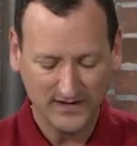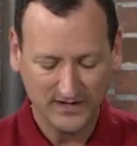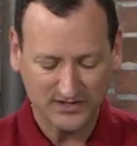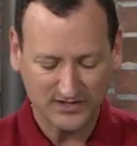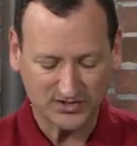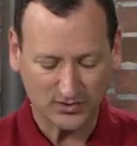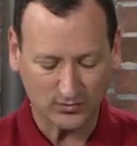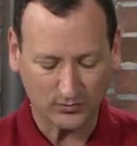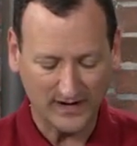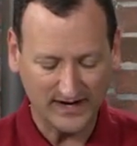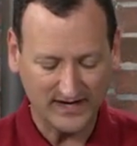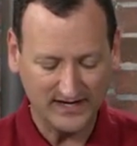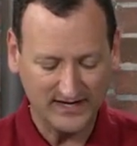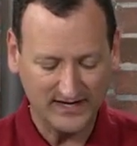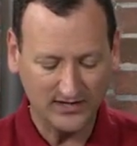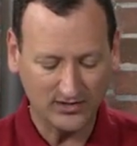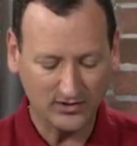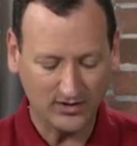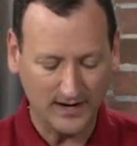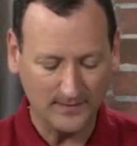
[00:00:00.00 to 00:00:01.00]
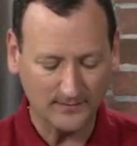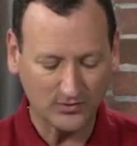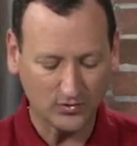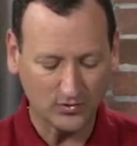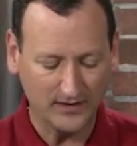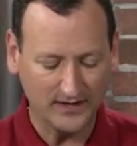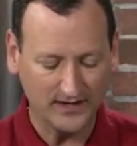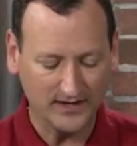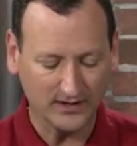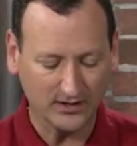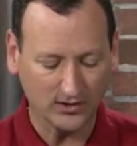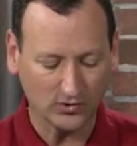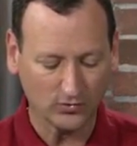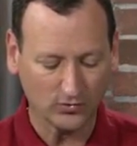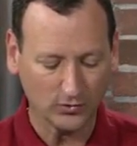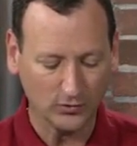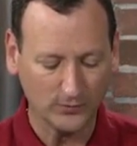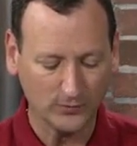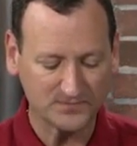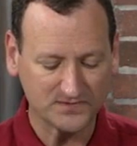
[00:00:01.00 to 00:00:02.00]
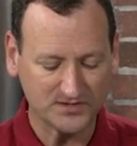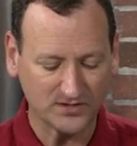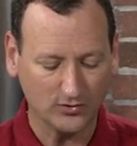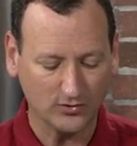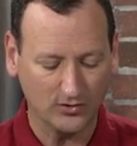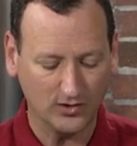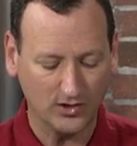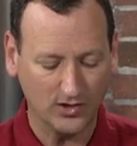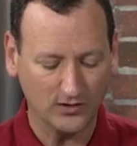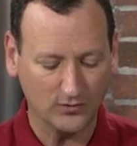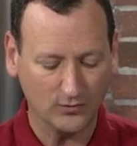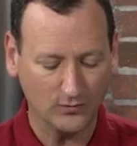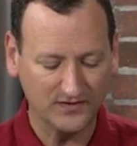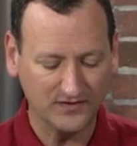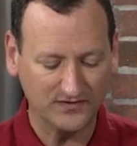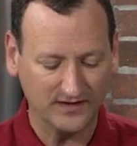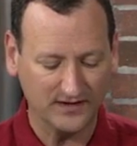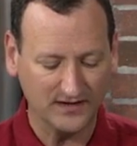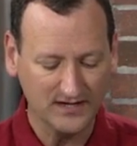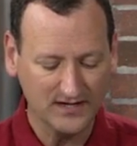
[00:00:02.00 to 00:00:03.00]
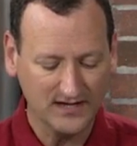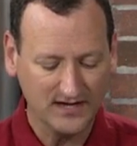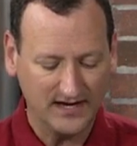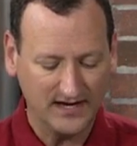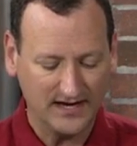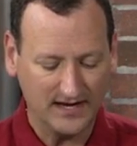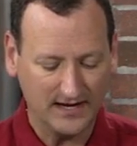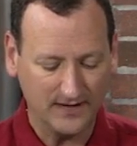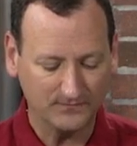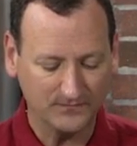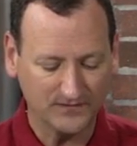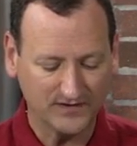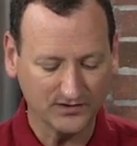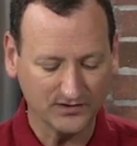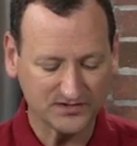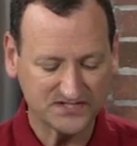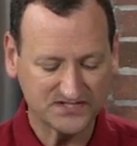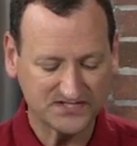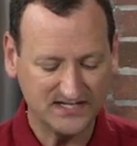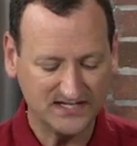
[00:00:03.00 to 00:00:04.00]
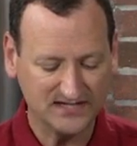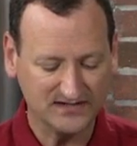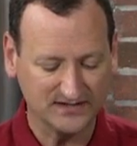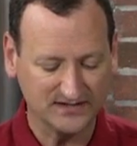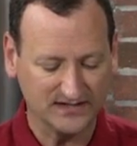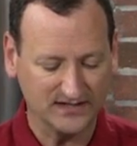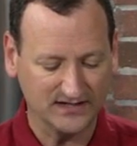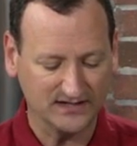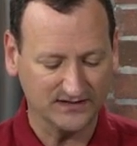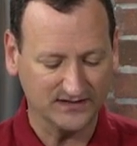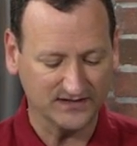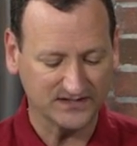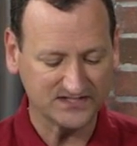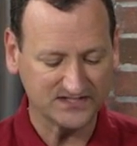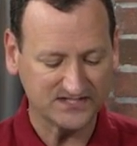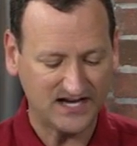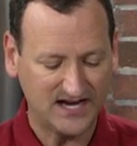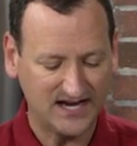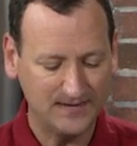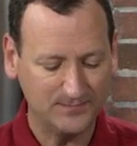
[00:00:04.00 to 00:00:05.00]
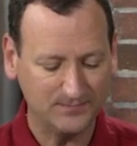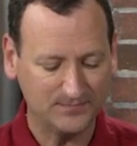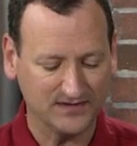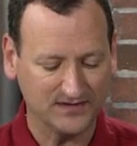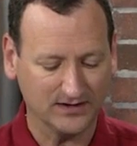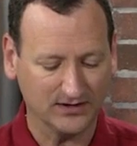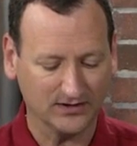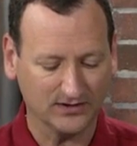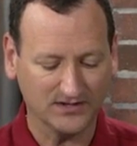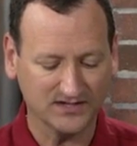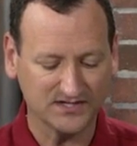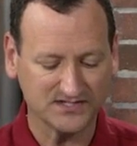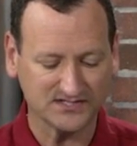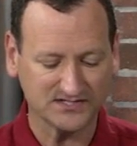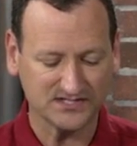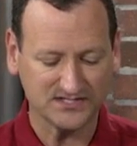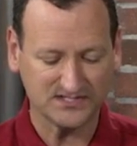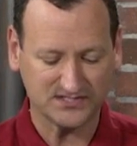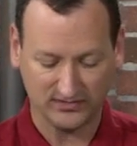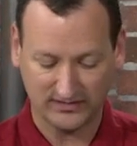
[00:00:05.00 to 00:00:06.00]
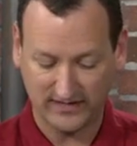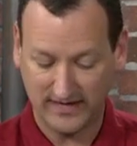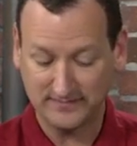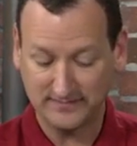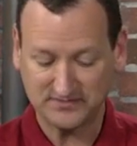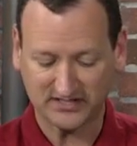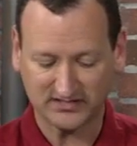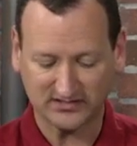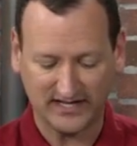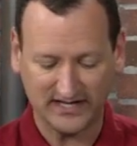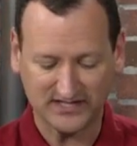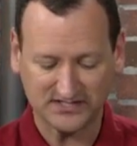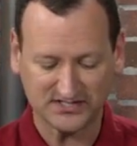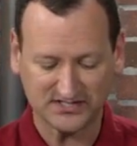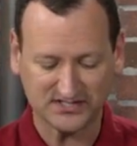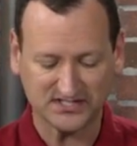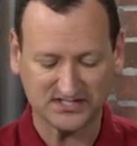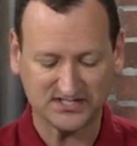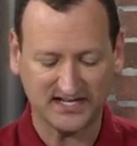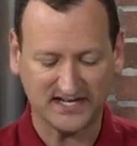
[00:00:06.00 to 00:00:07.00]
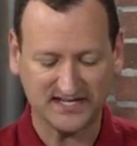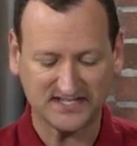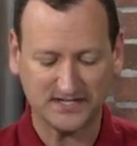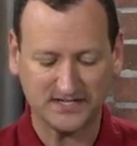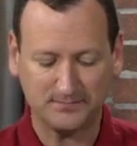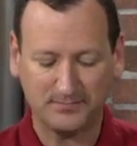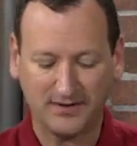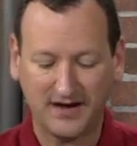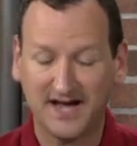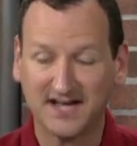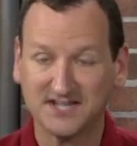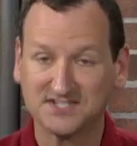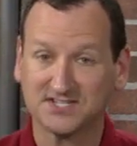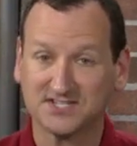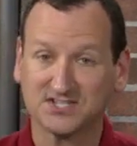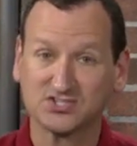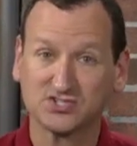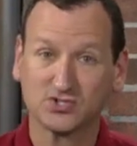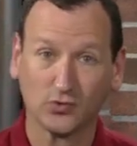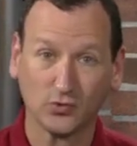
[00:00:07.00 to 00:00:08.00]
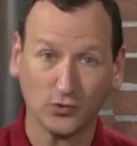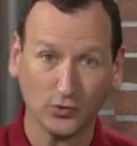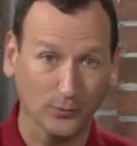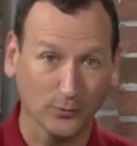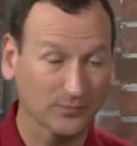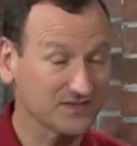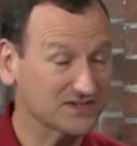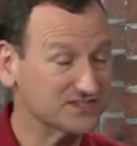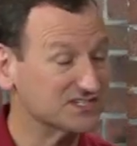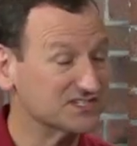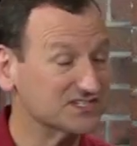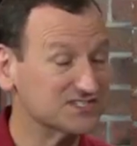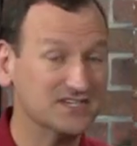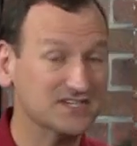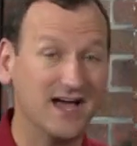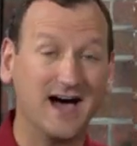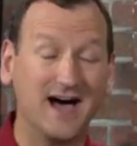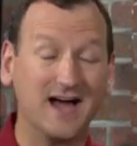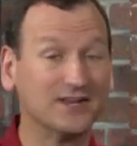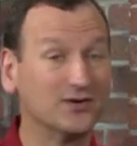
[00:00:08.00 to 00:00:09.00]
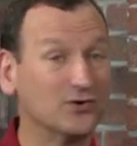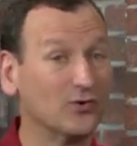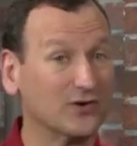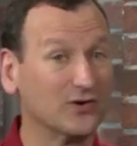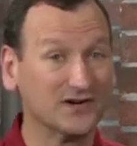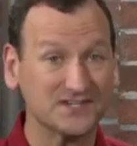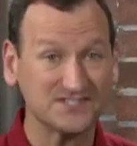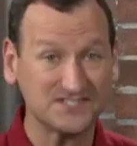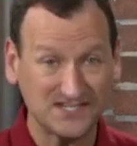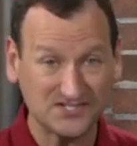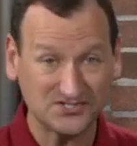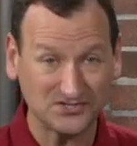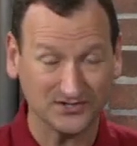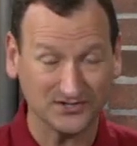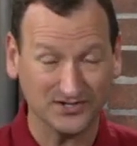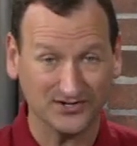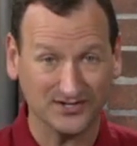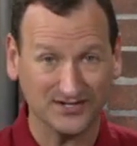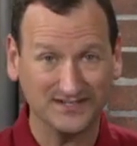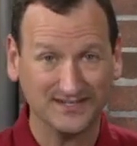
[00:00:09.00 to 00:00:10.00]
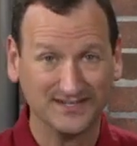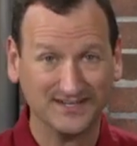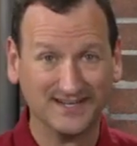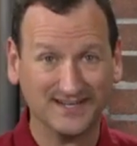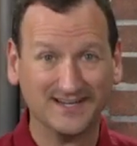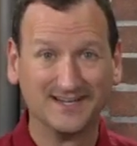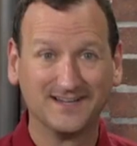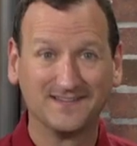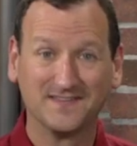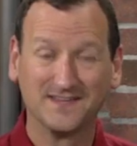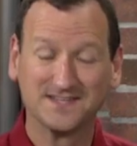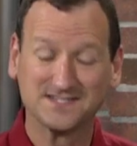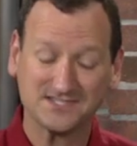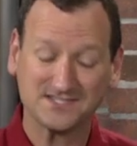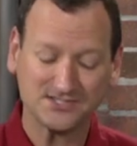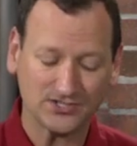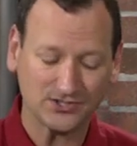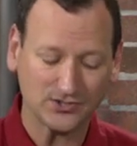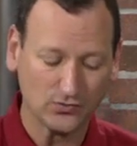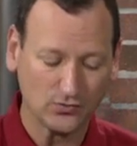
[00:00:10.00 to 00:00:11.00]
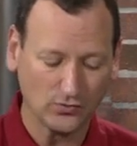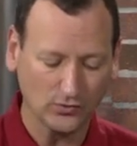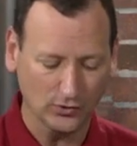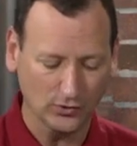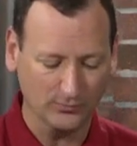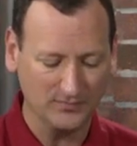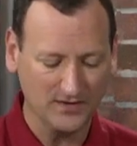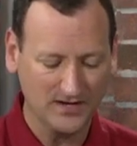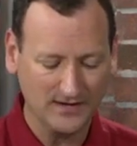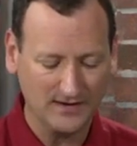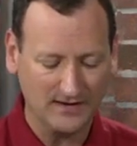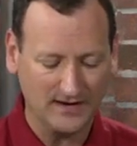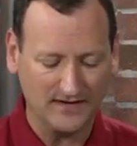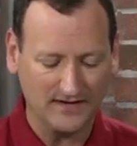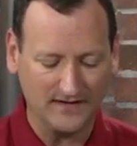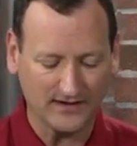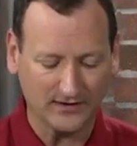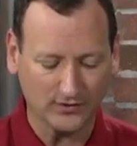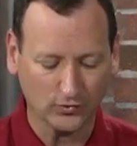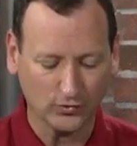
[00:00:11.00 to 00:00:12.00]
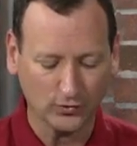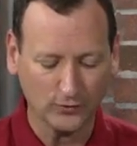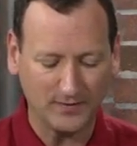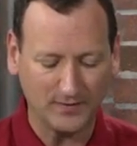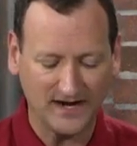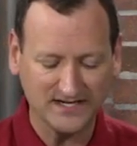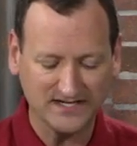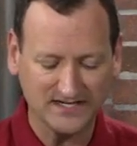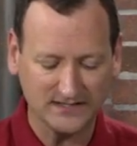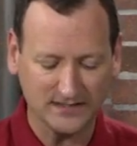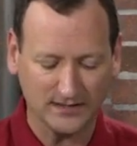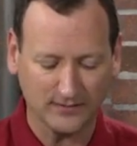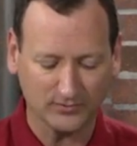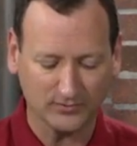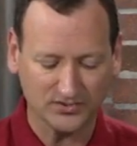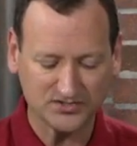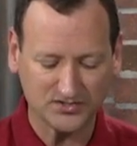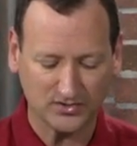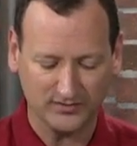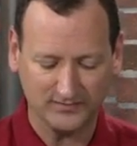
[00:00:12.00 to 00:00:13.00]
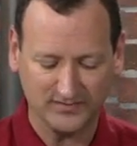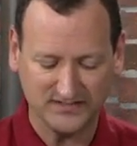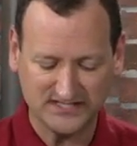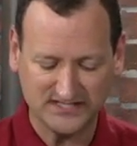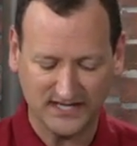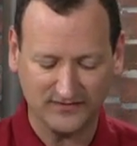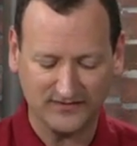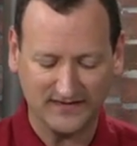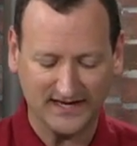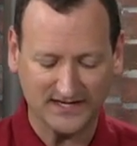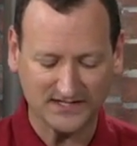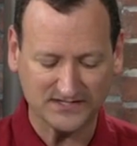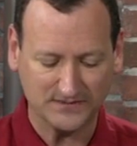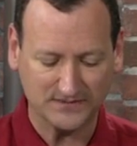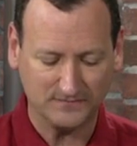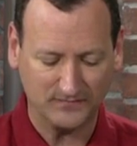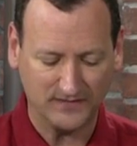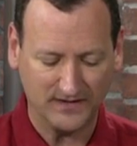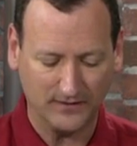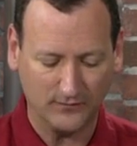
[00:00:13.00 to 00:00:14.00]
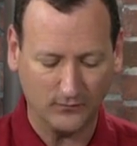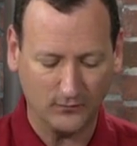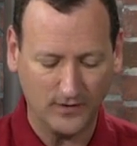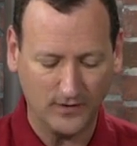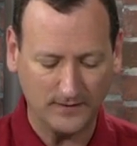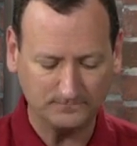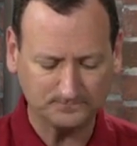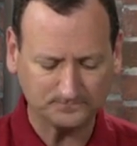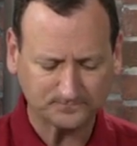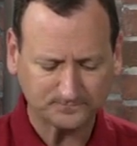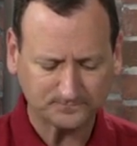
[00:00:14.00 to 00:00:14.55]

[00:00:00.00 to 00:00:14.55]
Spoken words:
So right here, I'm creating a group to go along with it. And you'll see the type there is listed, or the object class is listed as a POSIX group. This is not an organizational unit. This is a group. And that group ID number is going to be 10,001.